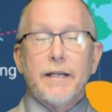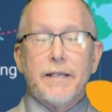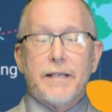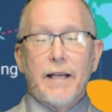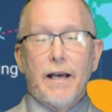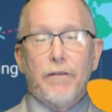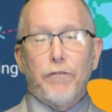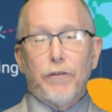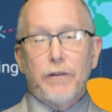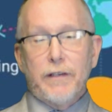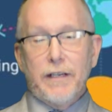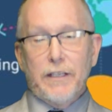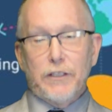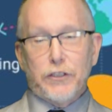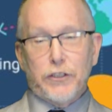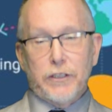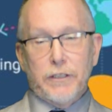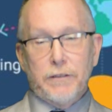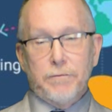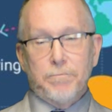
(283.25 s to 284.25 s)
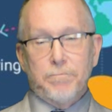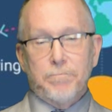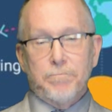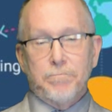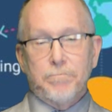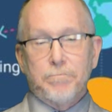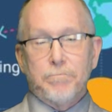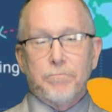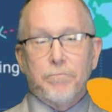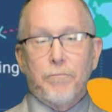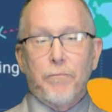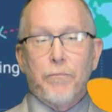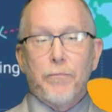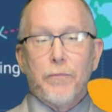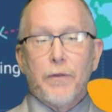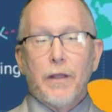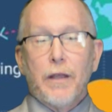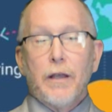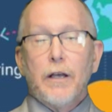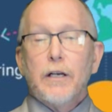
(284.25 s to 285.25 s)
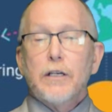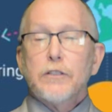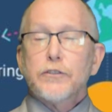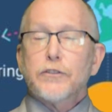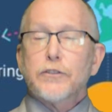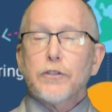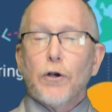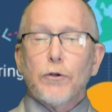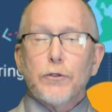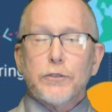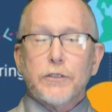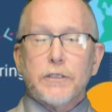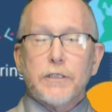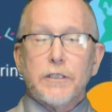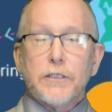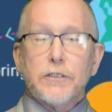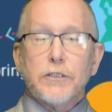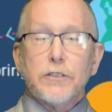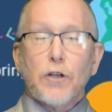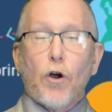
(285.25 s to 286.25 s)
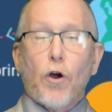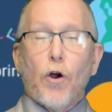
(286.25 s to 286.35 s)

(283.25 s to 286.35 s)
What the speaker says: definition. Solstice